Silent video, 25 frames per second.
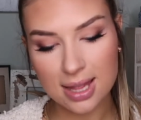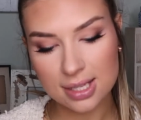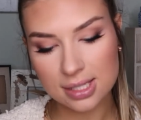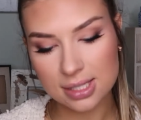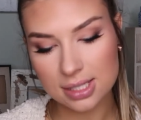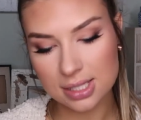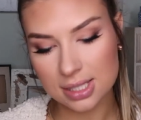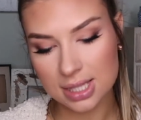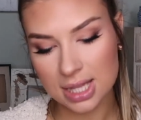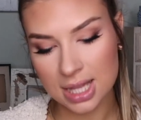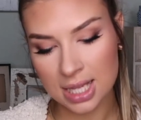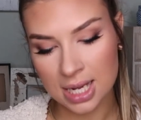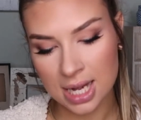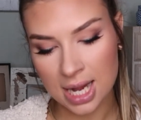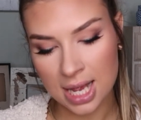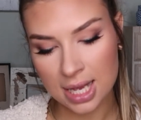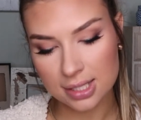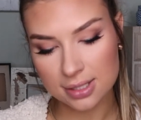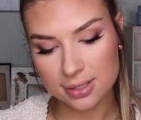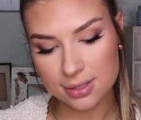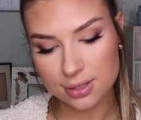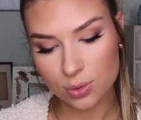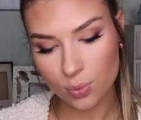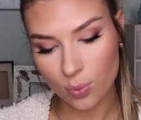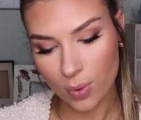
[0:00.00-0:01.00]
This is the
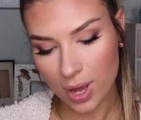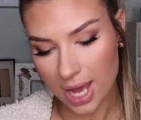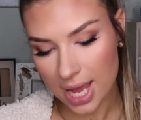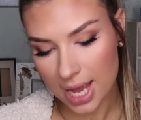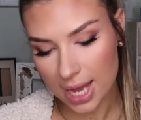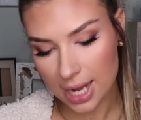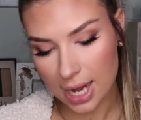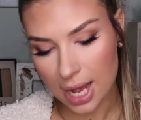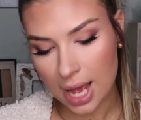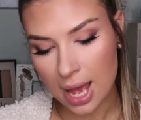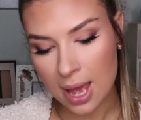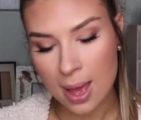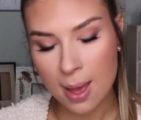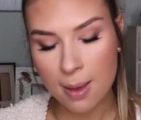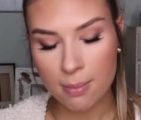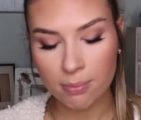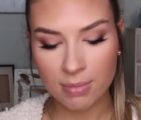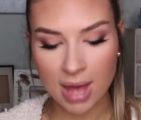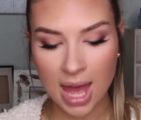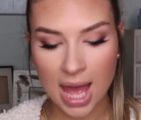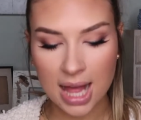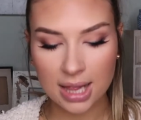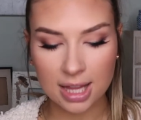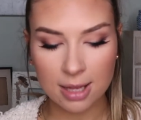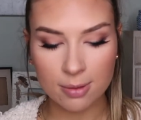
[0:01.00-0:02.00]
NYX Suede
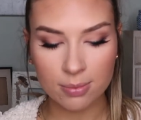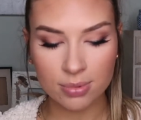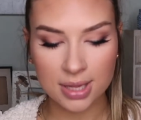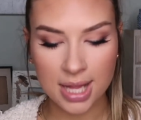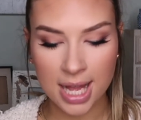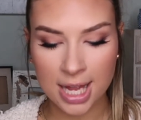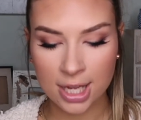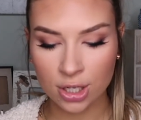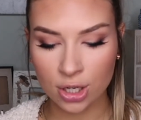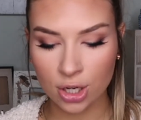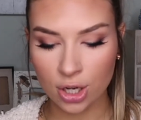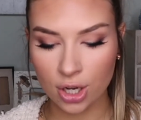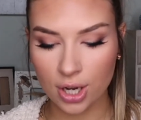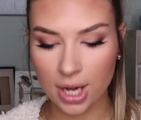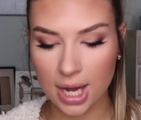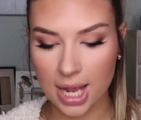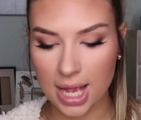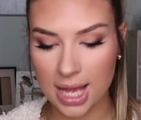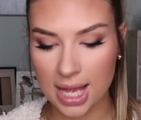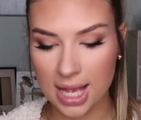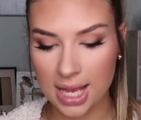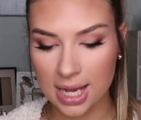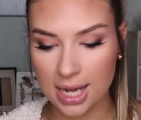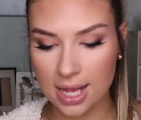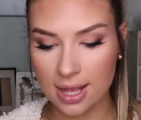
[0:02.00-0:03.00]
Matte Lip Liner
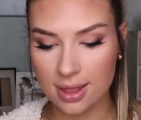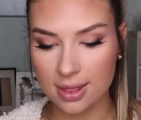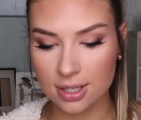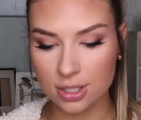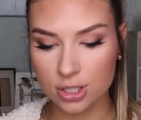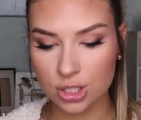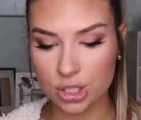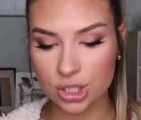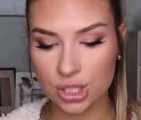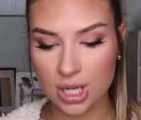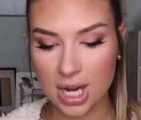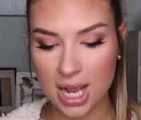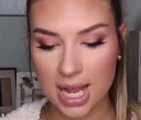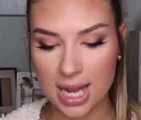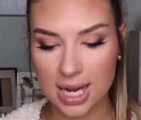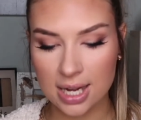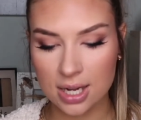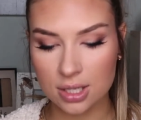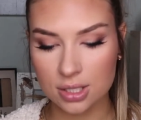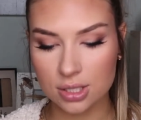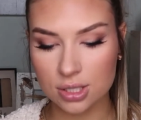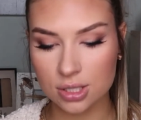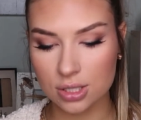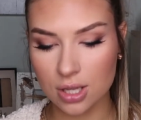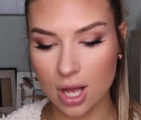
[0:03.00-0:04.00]
in the
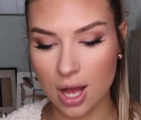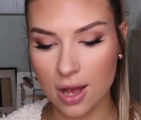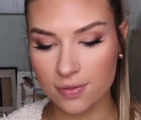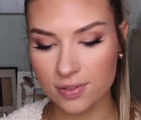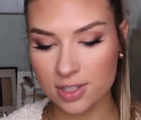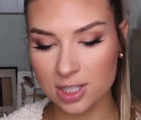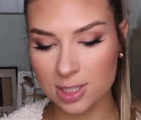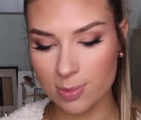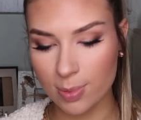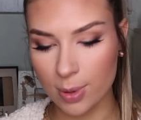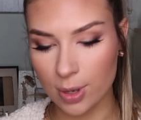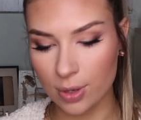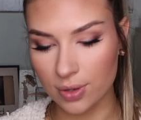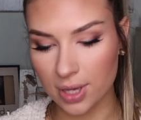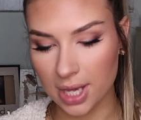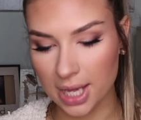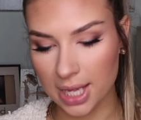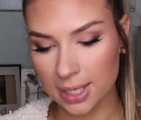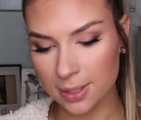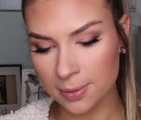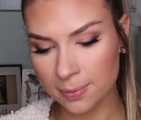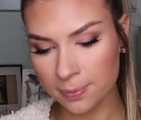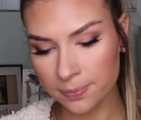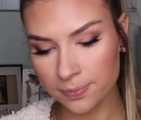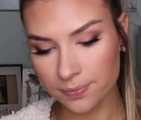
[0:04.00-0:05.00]
shade Soft
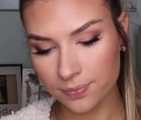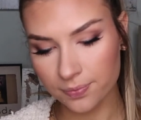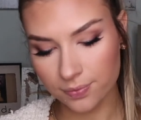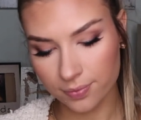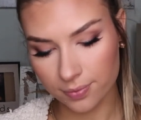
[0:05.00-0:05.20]
Spoken.